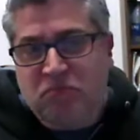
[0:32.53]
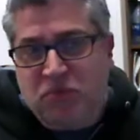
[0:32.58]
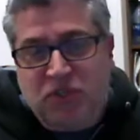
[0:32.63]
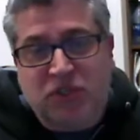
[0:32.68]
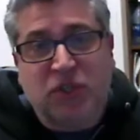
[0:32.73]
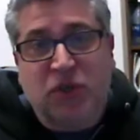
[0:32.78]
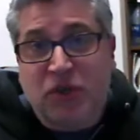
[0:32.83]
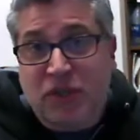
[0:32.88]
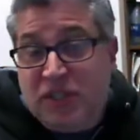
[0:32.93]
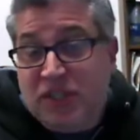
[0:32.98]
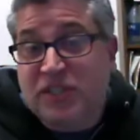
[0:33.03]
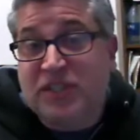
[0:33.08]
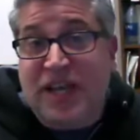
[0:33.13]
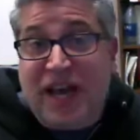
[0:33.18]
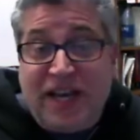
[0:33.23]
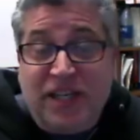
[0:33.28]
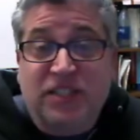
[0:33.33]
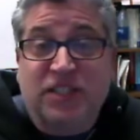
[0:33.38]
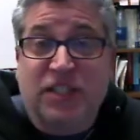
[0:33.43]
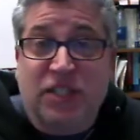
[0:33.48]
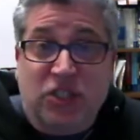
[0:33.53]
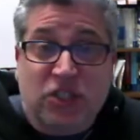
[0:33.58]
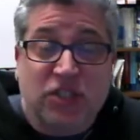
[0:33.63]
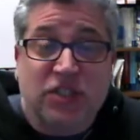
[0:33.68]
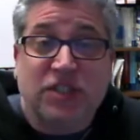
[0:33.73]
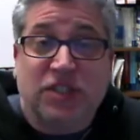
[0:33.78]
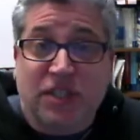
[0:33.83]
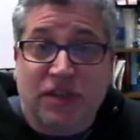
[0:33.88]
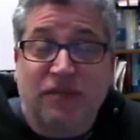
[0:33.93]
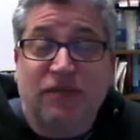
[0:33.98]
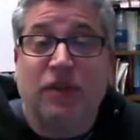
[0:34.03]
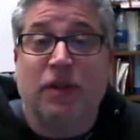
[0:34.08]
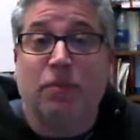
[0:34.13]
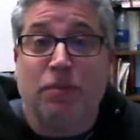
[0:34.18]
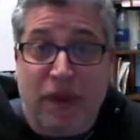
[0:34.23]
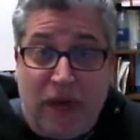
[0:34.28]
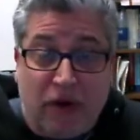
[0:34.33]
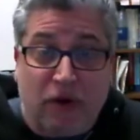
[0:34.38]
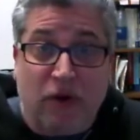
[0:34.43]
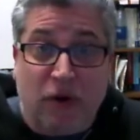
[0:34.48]
so that statisticians can feel
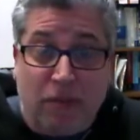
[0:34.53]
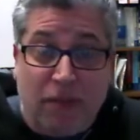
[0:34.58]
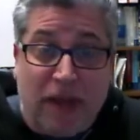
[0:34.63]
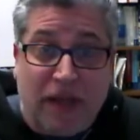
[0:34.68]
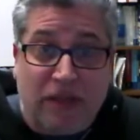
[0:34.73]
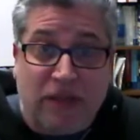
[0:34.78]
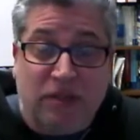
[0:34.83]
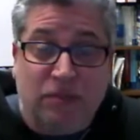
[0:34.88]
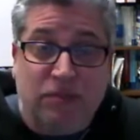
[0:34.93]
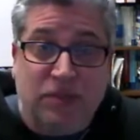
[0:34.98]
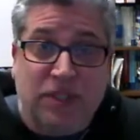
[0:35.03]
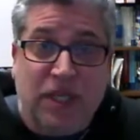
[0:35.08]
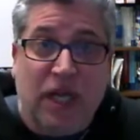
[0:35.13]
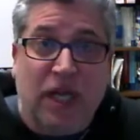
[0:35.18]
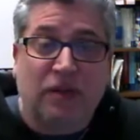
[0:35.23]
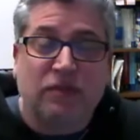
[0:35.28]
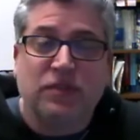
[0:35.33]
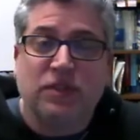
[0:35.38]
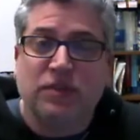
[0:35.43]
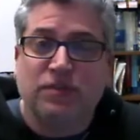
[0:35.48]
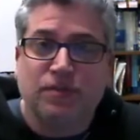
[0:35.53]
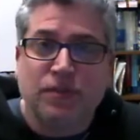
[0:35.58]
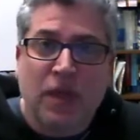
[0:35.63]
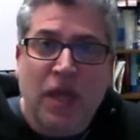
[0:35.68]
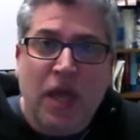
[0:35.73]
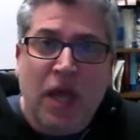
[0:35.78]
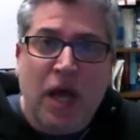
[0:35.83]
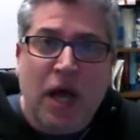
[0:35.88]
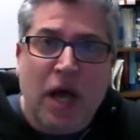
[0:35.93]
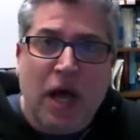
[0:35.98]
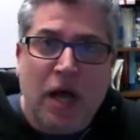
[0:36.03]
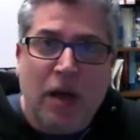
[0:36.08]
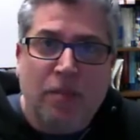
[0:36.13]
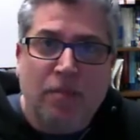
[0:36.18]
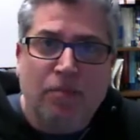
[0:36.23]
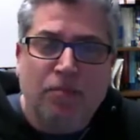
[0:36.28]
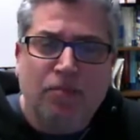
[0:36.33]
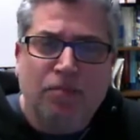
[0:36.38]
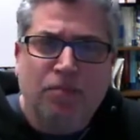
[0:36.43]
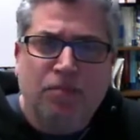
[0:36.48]
better about themselves.
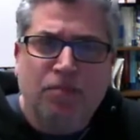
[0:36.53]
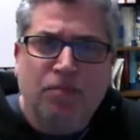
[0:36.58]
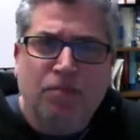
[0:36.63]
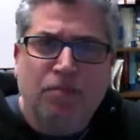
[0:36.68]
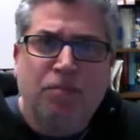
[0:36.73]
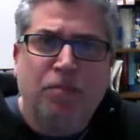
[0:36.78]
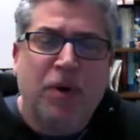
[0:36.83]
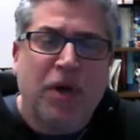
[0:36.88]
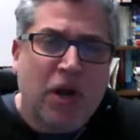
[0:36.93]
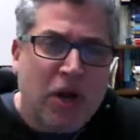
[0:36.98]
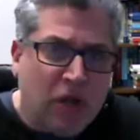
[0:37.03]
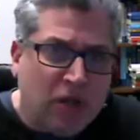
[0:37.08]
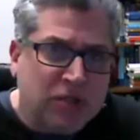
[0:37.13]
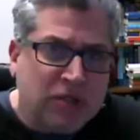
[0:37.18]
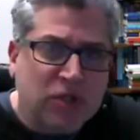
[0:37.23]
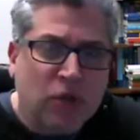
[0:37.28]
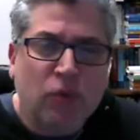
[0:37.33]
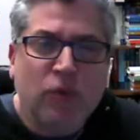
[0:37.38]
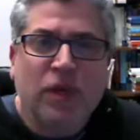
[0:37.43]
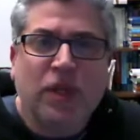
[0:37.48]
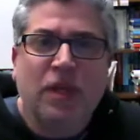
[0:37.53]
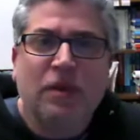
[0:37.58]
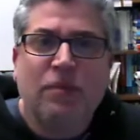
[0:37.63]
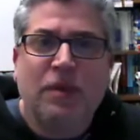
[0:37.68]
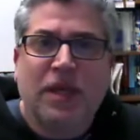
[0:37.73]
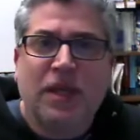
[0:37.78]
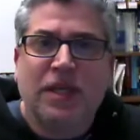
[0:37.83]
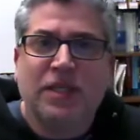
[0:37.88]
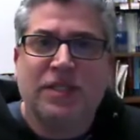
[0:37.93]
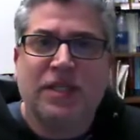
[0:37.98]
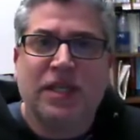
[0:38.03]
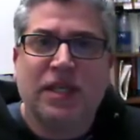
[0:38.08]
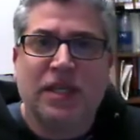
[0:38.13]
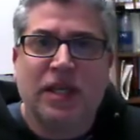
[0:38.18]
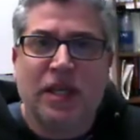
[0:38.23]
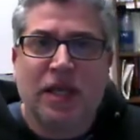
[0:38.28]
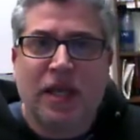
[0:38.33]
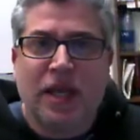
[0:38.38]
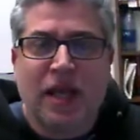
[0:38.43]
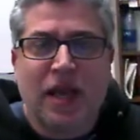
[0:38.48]
Um, but also really because it,
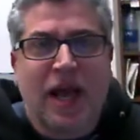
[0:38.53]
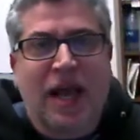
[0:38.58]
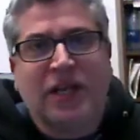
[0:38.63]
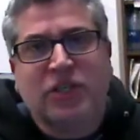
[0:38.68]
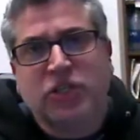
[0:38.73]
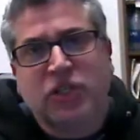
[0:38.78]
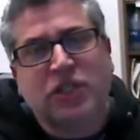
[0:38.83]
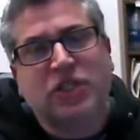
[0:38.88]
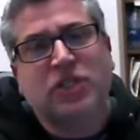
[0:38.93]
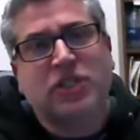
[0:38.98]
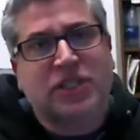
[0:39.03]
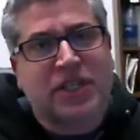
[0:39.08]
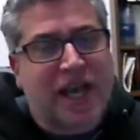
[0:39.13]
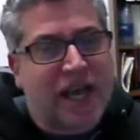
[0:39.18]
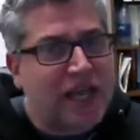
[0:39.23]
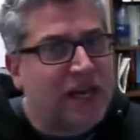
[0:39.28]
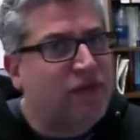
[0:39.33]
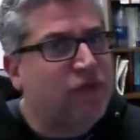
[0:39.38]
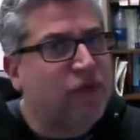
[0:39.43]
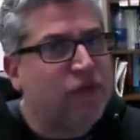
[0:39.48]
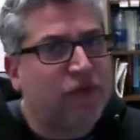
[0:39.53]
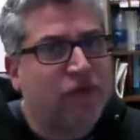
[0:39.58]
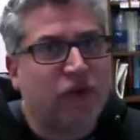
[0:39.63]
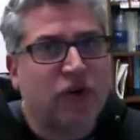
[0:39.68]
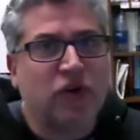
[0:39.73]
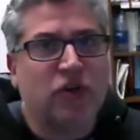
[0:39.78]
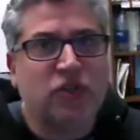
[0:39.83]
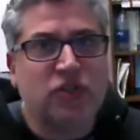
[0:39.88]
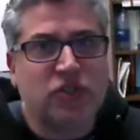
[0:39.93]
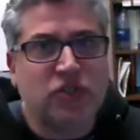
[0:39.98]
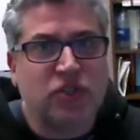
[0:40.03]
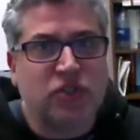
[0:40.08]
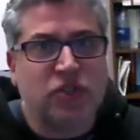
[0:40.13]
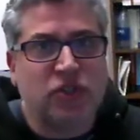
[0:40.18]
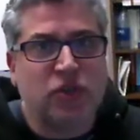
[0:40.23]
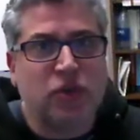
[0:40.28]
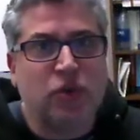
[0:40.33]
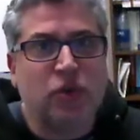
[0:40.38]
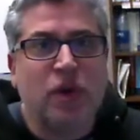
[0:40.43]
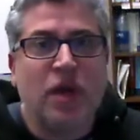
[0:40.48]
it actually just kind of refers
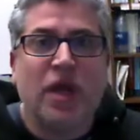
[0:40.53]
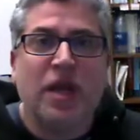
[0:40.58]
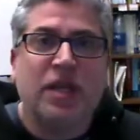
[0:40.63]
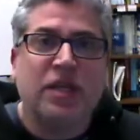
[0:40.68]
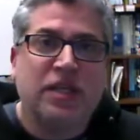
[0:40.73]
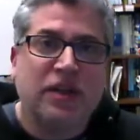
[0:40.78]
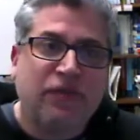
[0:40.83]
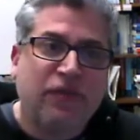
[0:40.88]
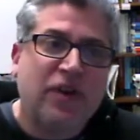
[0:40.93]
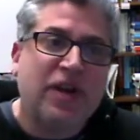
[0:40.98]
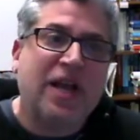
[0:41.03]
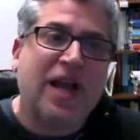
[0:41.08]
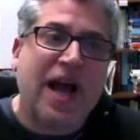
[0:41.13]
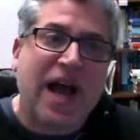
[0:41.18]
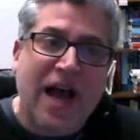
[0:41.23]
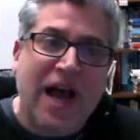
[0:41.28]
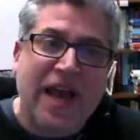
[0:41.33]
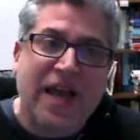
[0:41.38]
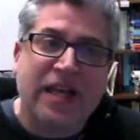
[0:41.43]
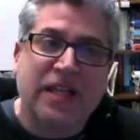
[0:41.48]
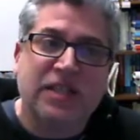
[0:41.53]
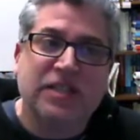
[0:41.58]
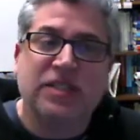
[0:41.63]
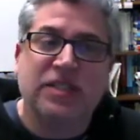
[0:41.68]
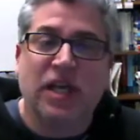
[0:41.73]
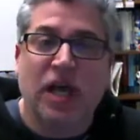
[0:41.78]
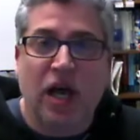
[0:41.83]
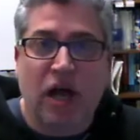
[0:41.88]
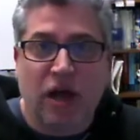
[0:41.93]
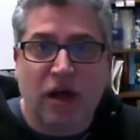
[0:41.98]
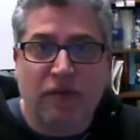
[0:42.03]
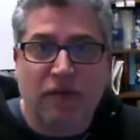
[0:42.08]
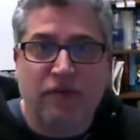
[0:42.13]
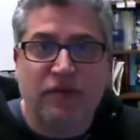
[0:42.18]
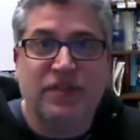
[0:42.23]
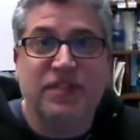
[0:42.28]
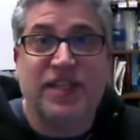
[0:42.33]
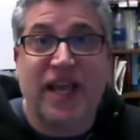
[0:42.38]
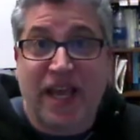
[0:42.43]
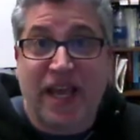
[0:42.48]
to different kinds
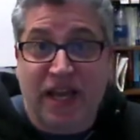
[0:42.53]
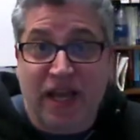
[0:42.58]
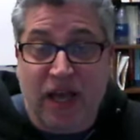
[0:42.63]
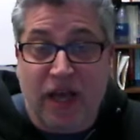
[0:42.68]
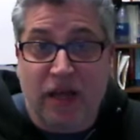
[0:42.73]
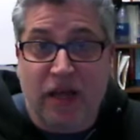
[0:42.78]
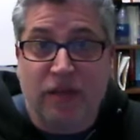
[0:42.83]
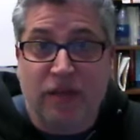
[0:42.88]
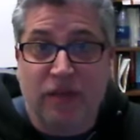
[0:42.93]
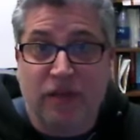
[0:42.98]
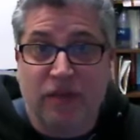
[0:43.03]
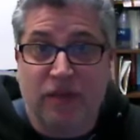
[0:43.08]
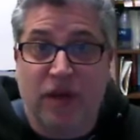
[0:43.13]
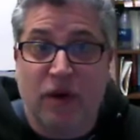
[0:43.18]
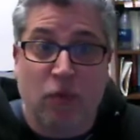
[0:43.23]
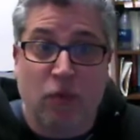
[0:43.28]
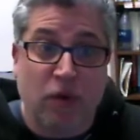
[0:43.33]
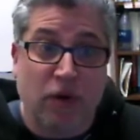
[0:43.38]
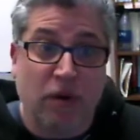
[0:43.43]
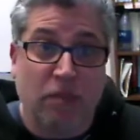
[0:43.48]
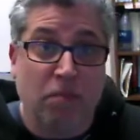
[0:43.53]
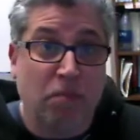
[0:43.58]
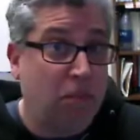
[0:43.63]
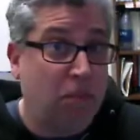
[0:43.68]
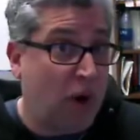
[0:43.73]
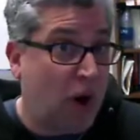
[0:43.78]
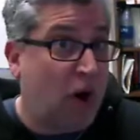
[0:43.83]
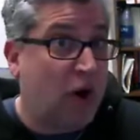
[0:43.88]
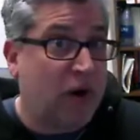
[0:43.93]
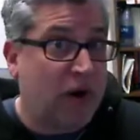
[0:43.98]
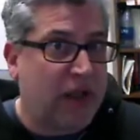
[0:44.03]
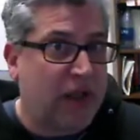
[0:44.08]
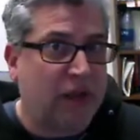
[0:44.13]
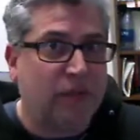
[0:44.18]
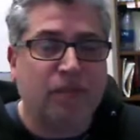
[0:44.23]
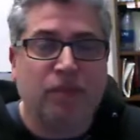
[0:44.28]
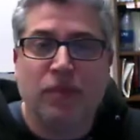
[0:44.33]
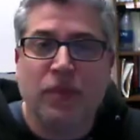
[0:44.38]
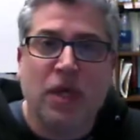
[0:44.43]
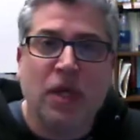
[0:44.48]
of data that we're
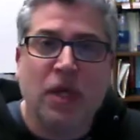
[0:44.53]
barring.